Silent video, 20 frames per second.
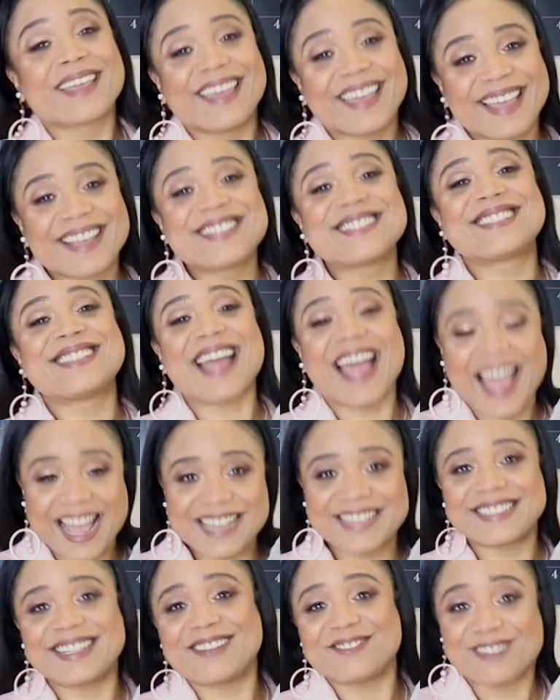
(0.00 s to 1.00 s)

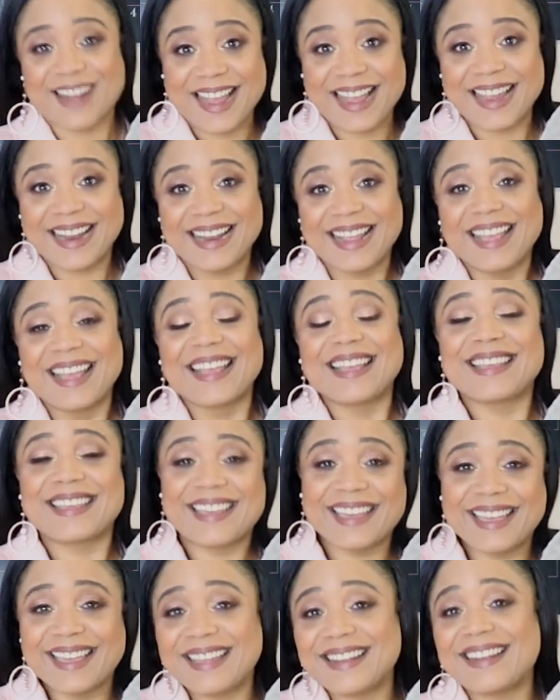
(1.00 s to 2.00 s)
Exactly, right?
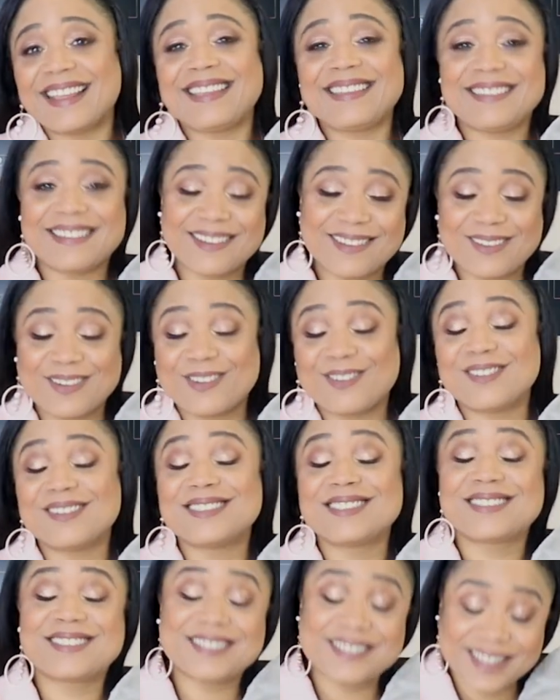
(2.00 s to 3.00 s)
Get
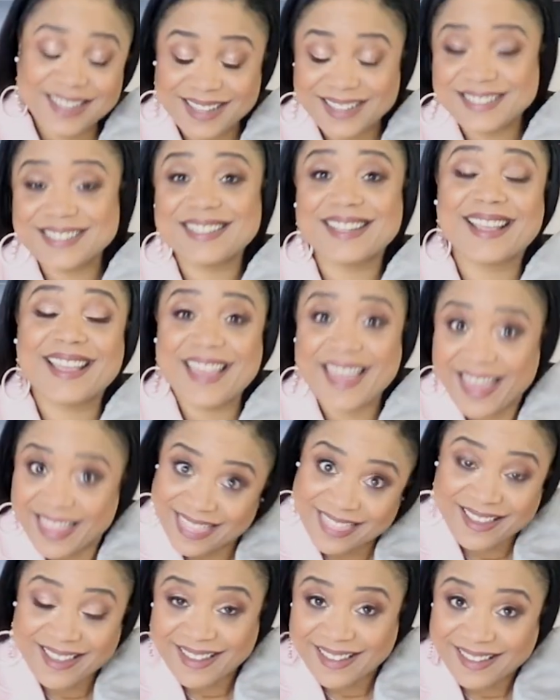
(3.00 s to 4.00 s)
your shit
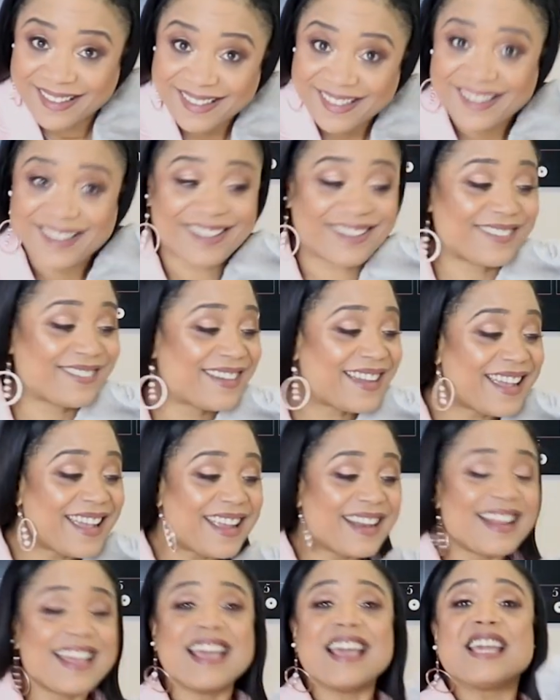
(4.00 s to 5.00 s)
together, all
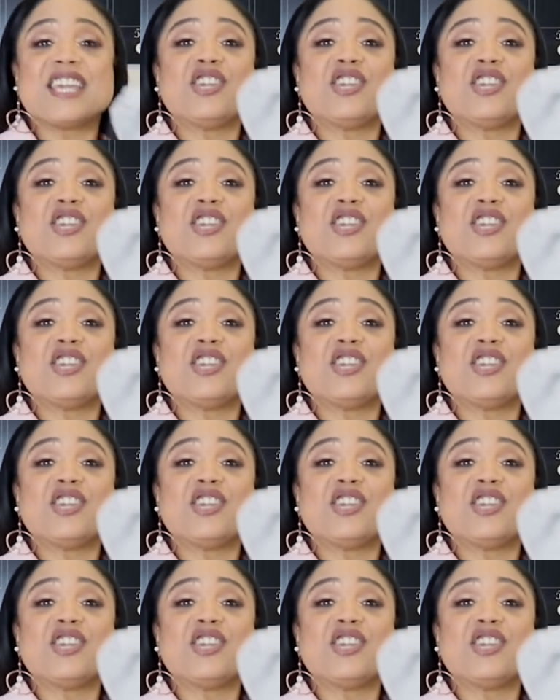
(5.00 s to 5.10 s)
right?